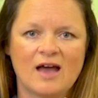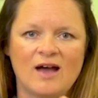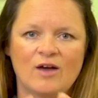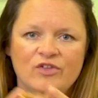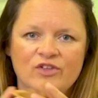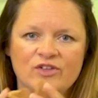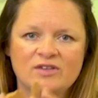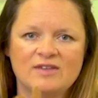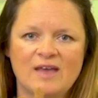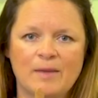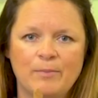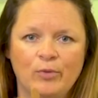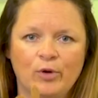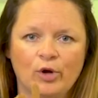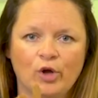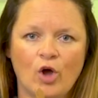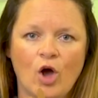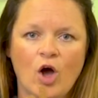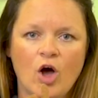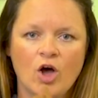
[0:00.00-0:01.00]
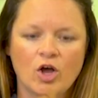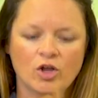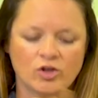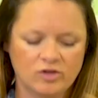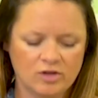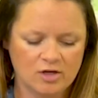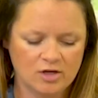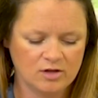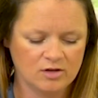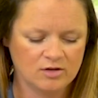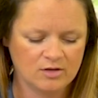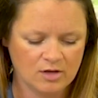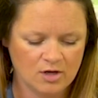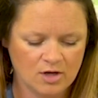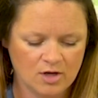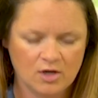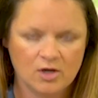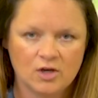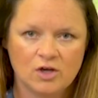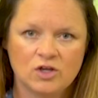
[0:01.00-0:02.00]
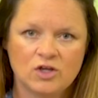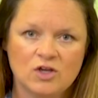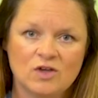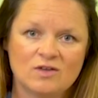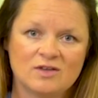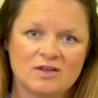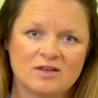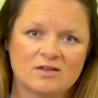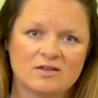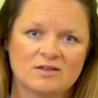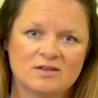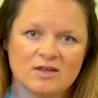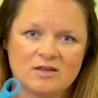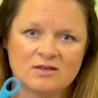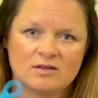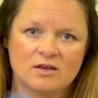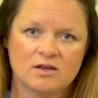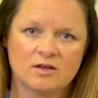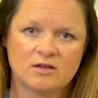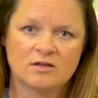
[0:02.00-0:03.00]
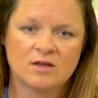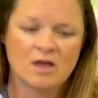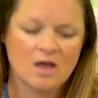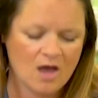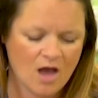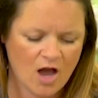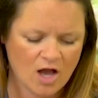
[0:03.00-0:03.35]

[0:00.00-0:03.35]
out the separate cartons using scissors,